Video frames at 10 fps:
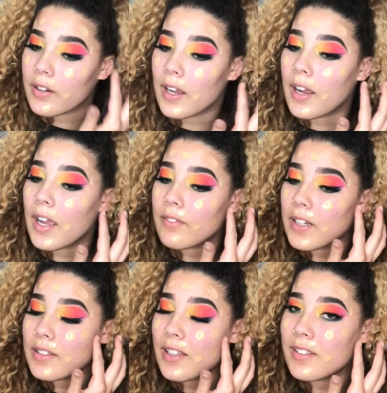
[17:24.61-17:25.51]
Now I have
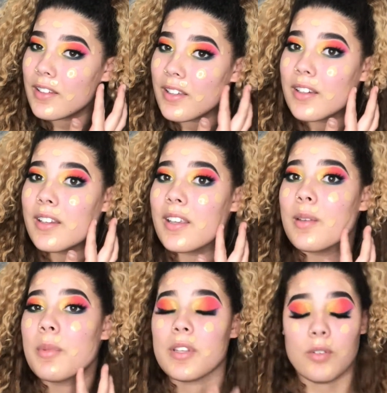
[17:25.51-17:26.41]
not tested
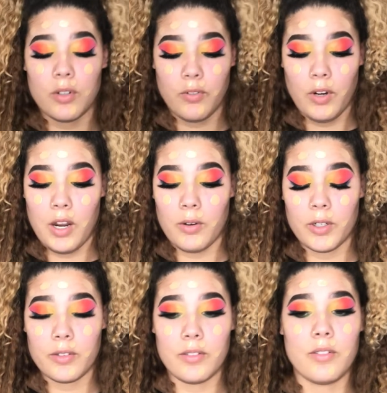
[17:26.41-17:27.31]
it being
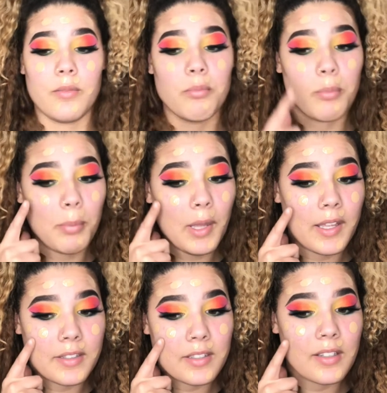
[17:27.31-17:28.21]
24-hour,
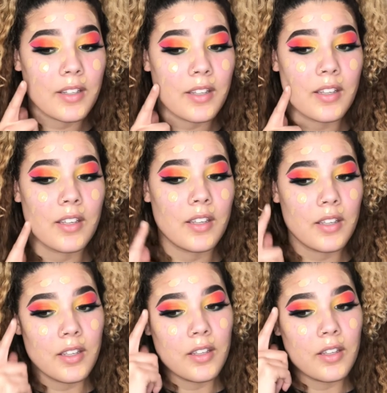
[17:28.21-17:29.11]
but
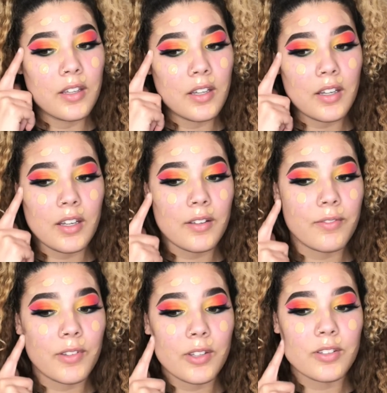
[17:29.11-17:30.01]
I've
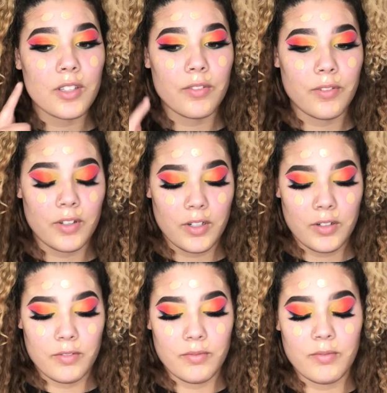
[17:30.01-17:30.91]
used it
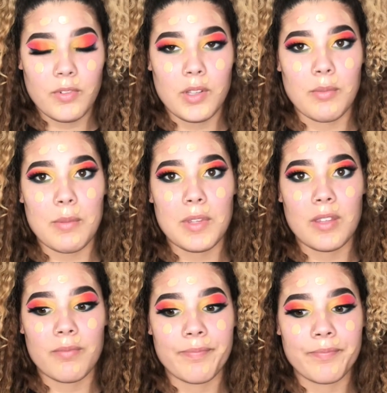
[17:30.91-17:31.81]
for what, maybe